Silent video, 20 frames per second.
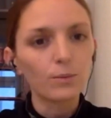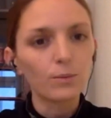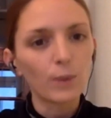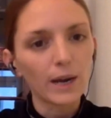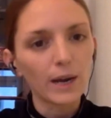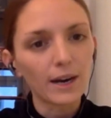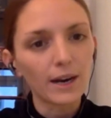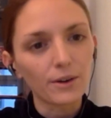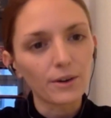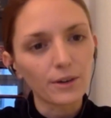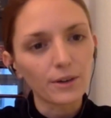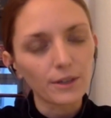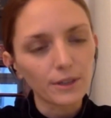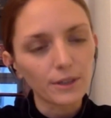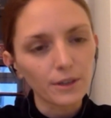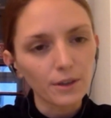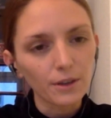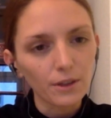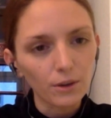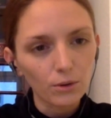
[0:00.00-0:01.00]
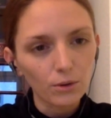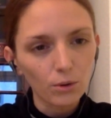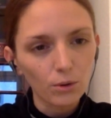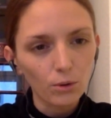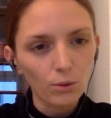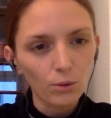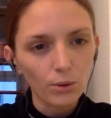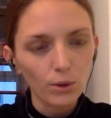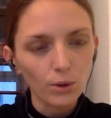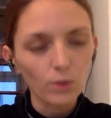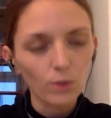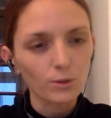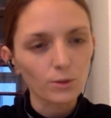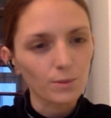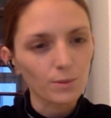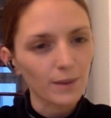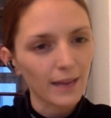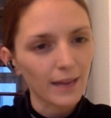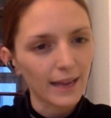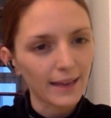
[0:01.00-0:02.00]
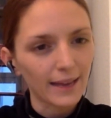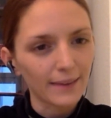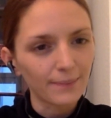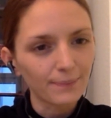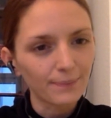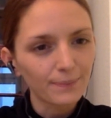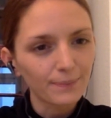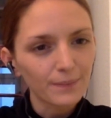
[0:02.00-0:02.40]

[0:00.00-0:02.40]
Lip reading: where the Koglweogos play